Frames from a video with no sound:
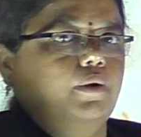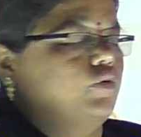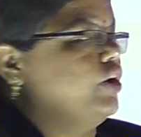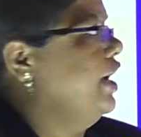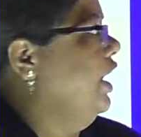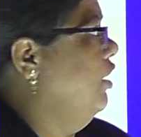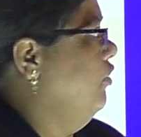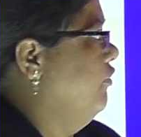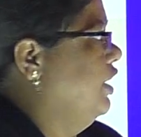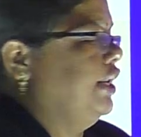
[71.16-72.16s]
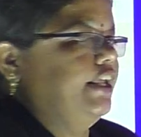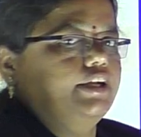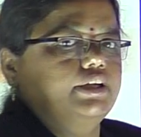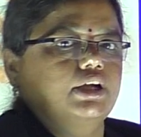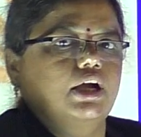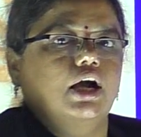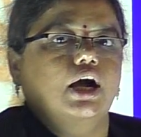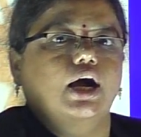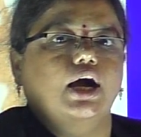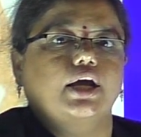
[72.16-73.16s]
We have willing
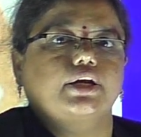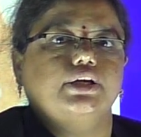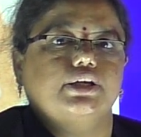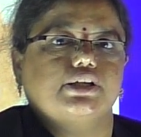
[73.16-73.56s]
or